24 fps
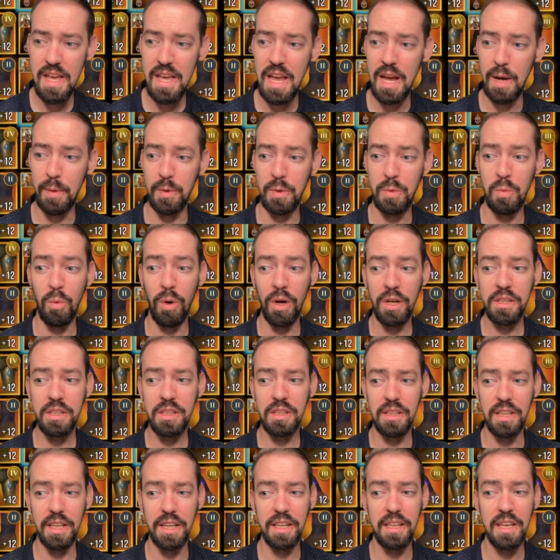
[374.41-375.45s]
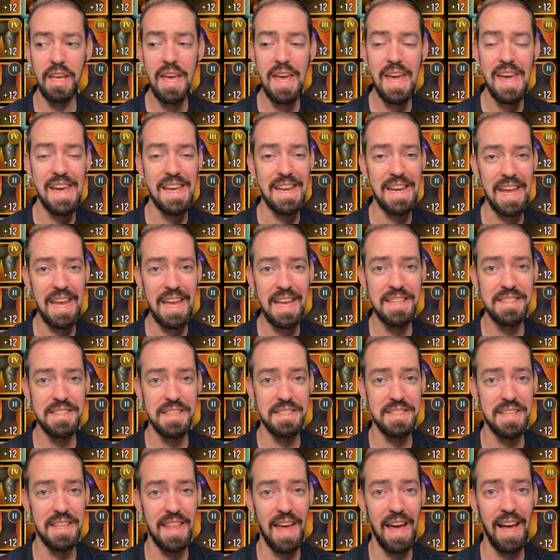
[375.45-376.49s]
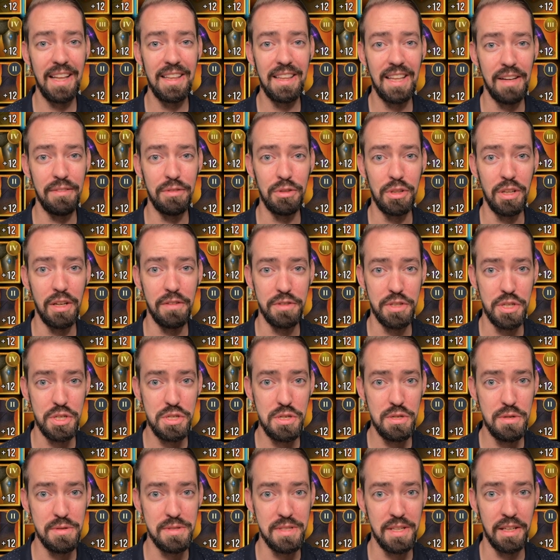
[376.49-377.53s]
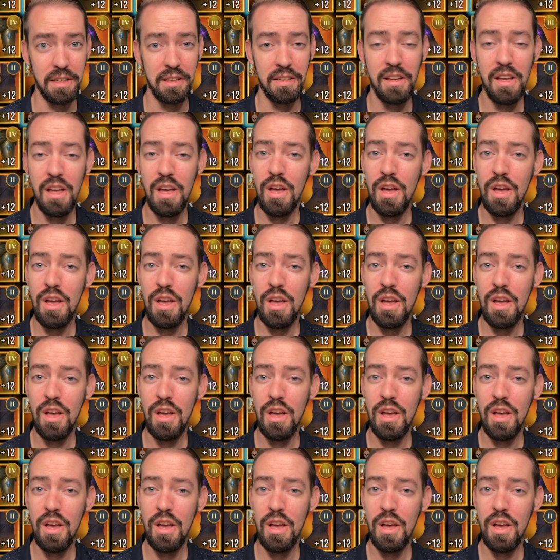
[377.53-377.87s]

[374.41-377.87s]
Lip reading: and with one click, enhance it to that level of your choosing.